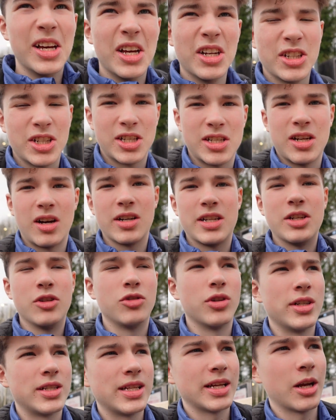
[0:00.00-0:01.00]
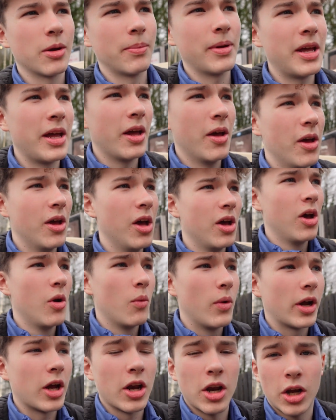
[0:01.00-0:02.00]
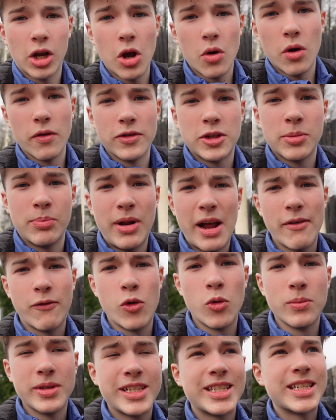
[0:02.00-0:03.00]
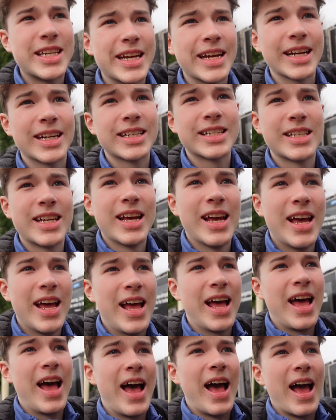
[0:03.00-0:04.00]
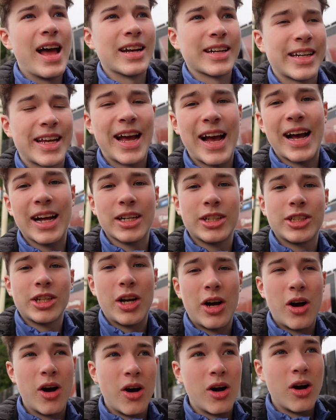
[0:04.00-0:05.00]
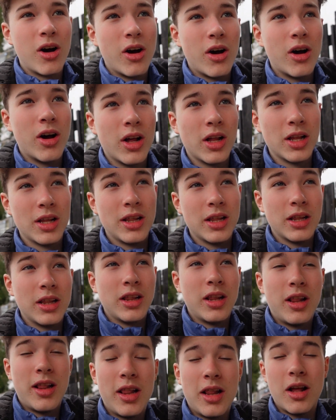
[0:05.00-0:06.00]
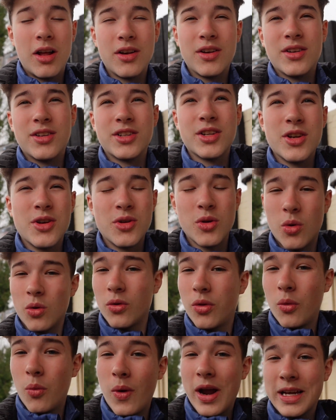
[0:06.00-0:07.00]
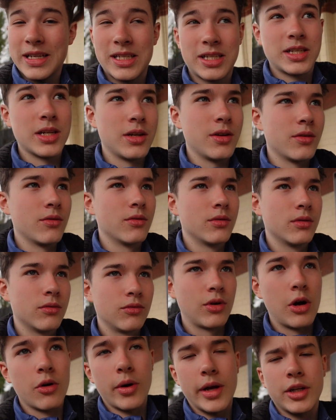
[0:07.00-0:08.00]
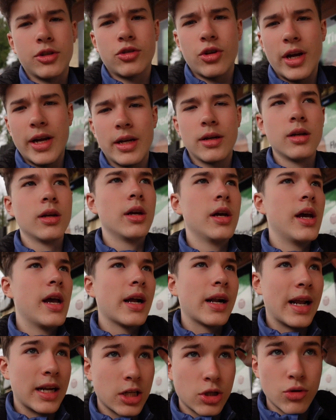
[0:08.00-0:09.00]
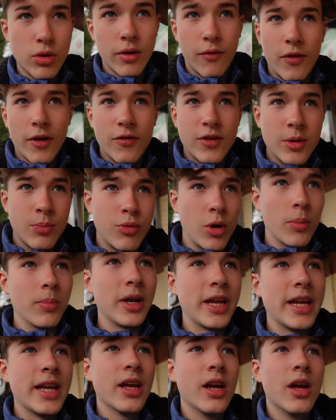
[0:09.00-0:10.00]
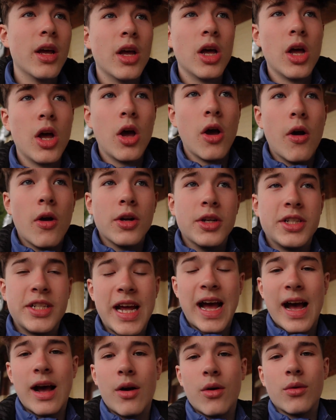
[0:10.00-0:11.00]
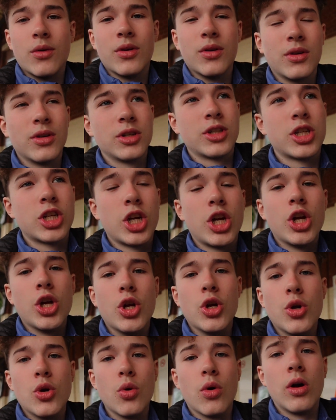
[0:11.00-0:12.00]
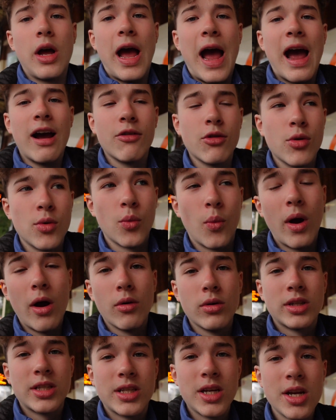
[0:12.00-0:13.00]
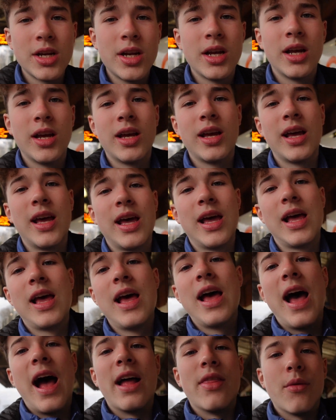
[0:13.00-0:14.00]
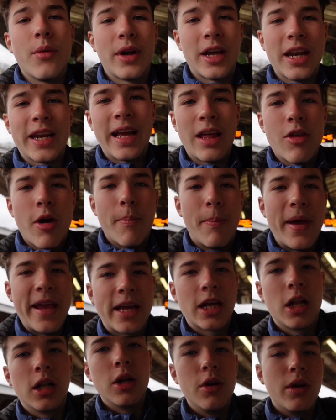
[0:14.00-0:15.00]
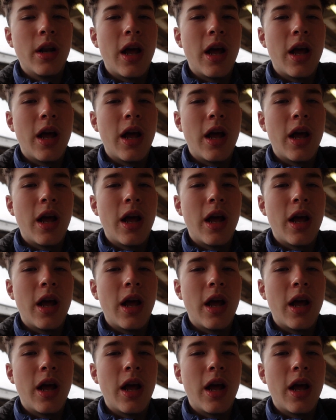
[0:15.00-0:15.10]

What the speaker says: Just started drizzling a bit. We're going to go over to platform 6 and catch our London North Western railway train, class 350 probably, down to Harrow and Wealdstone, and then we're going to get the Bakerloo